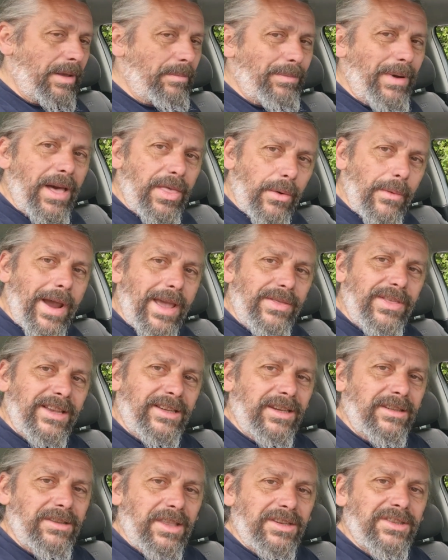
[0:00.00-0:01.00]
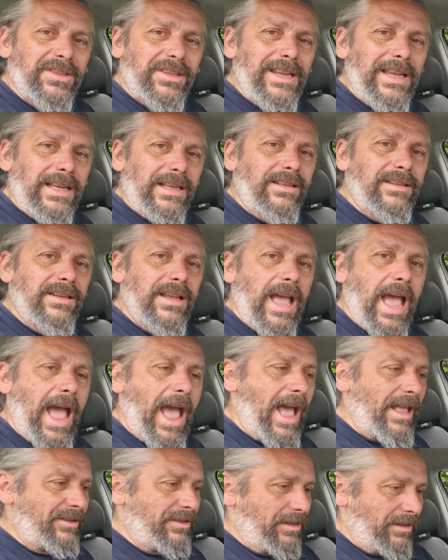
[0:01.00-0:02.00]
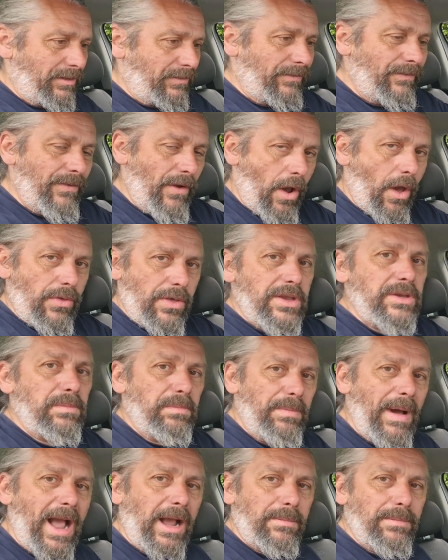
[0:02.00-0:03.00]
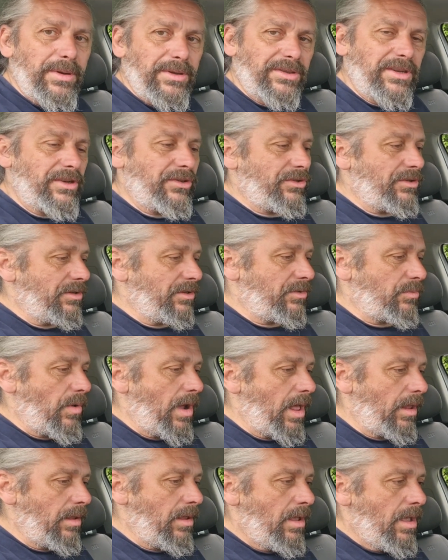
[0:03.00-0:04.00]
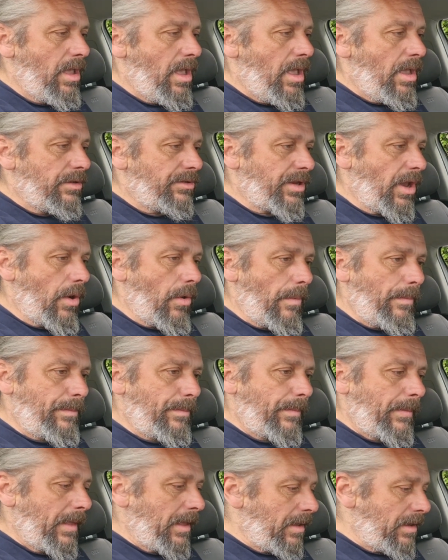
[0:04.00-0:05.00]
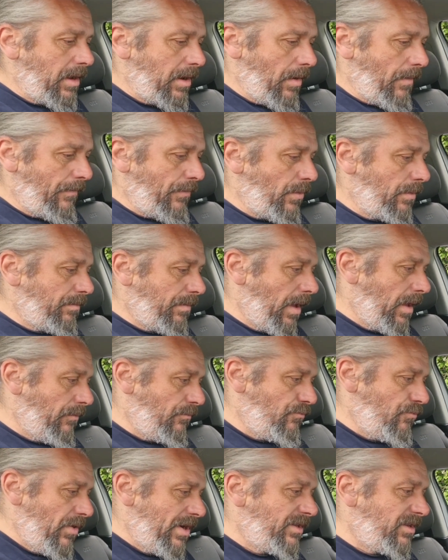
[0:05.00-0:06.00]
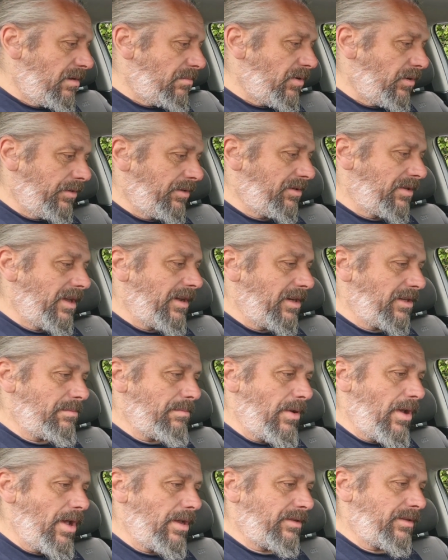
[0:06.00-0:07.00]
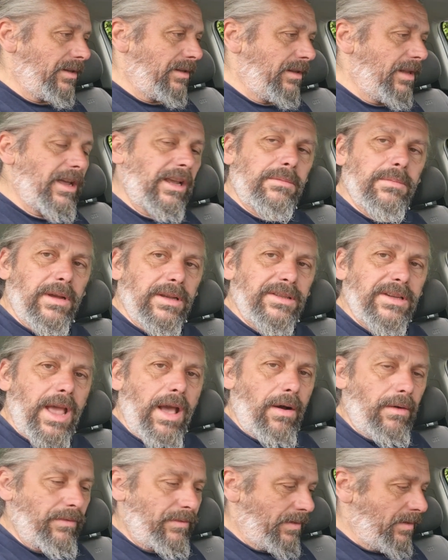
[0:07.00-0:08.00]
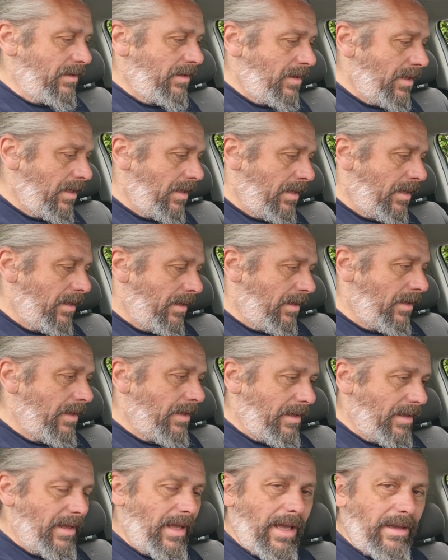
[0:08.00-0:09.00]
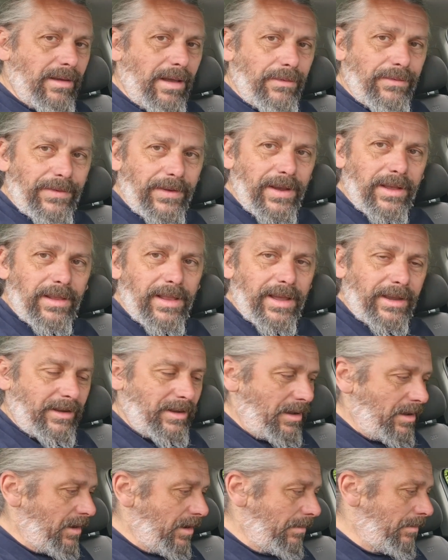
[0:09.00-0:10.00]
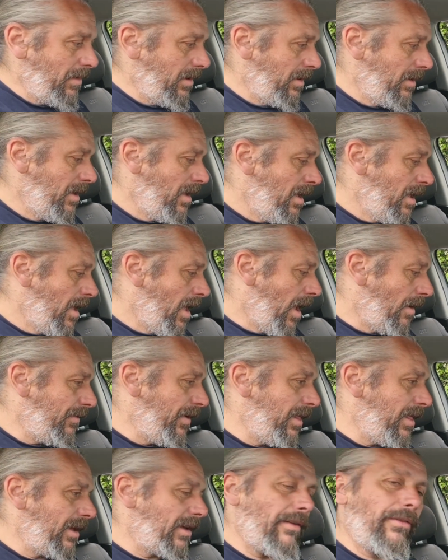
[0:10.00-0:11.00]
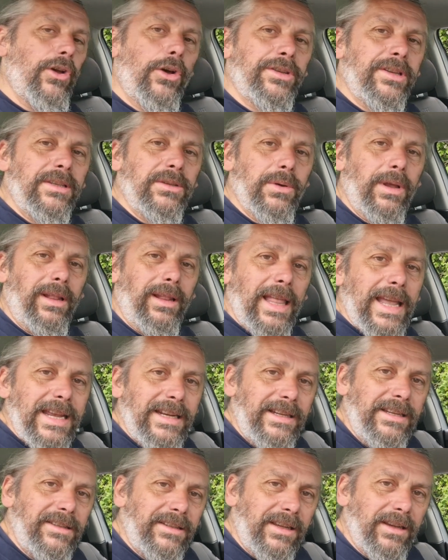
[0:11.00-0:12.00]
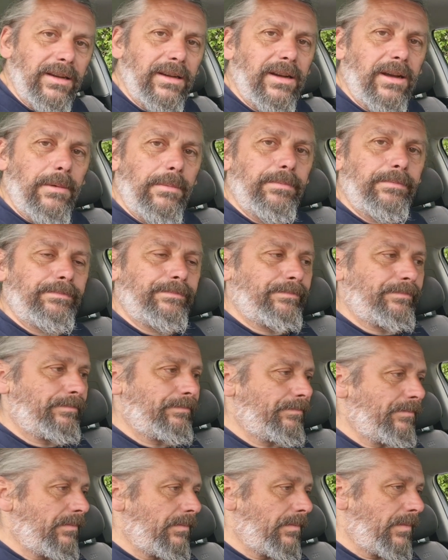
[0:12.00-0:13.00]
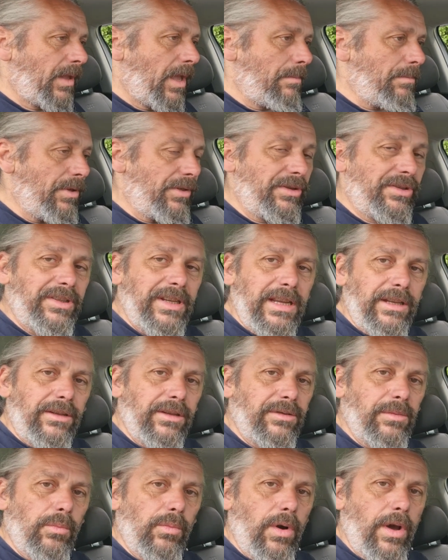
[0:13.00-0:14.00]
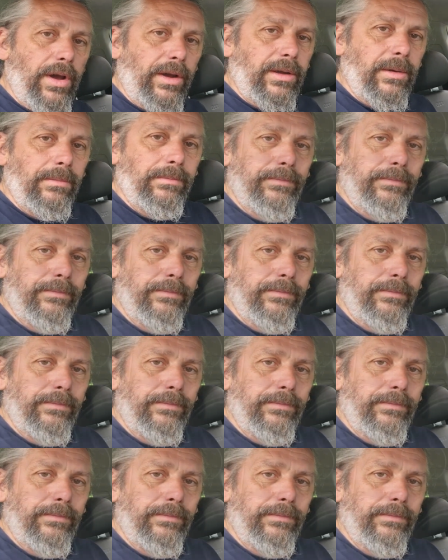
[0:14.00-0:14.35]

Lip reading: By the way, this is the seat at its furthest back position as well. So, you know, for a reasonable sized person like myself, I feel like I've got into a lady's car, but the seat doesn't work.